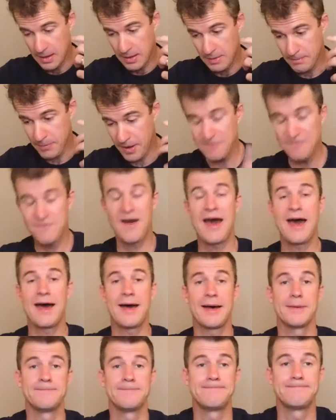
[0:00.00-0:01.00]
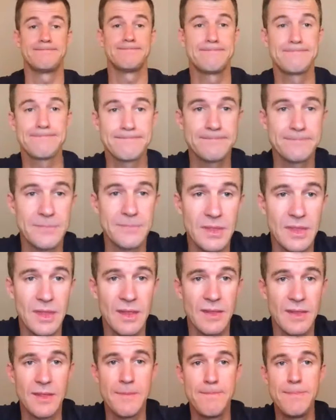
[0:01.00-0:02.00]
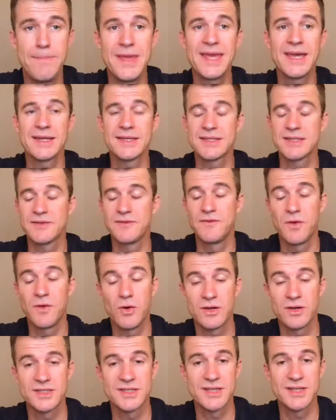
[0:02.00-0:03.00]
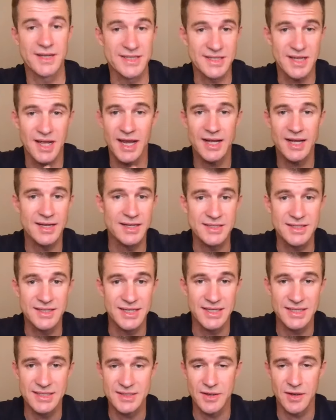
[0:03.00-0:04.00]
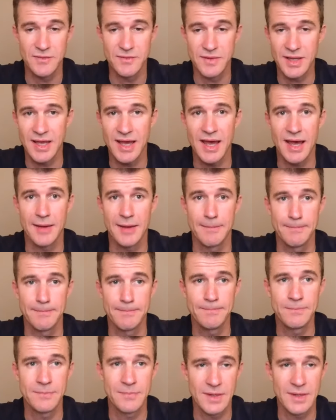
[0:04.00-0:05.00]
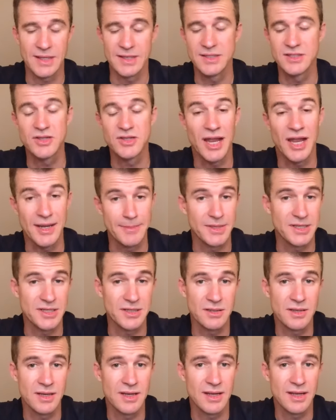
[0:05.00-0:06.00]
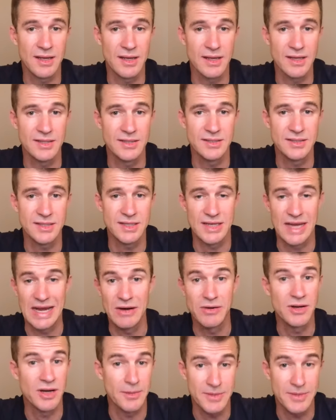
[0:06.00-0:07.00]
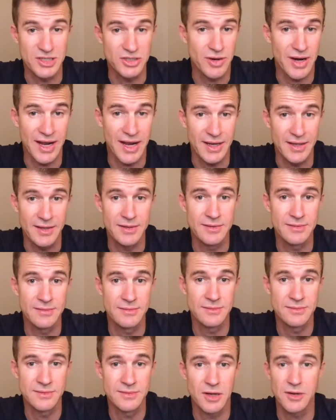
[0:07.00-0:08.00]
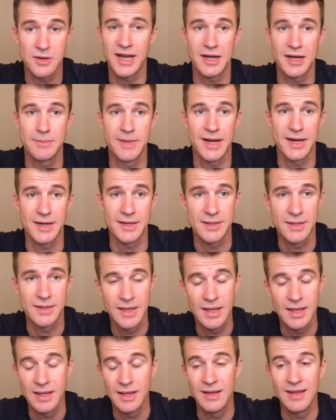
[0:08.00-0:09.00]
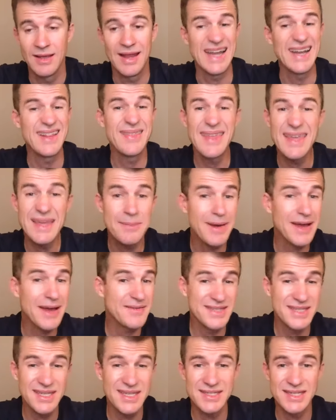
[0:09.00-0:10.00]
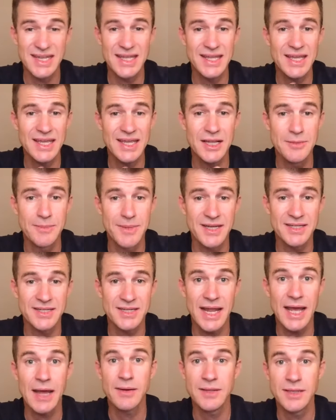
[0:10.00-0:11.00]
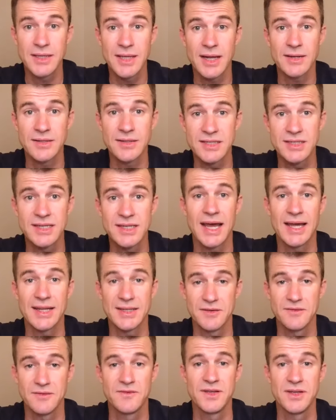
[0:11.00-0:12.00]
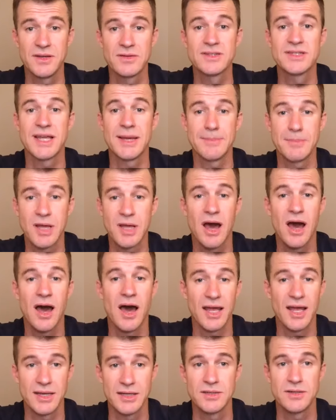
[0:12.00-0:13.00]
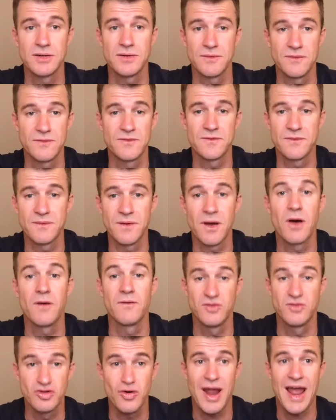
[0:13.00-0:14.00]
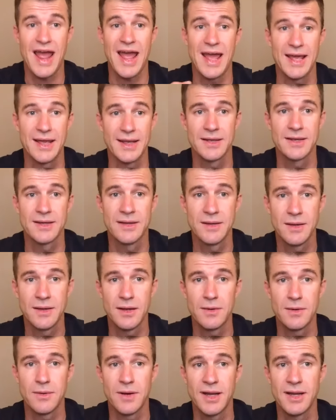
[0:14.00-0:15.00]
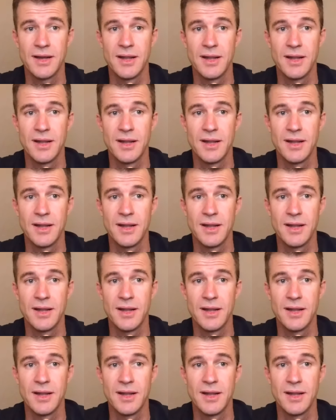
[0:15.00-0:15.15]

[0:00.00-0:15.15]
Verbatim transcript: by far, the biggest force that a cyclist needs to overcome is, dynamic, uh, is aerodynamic drag. No doubt about it. Anything above sixteen kilometers an hour, you're going to start to feel some kind of, of drag, all right?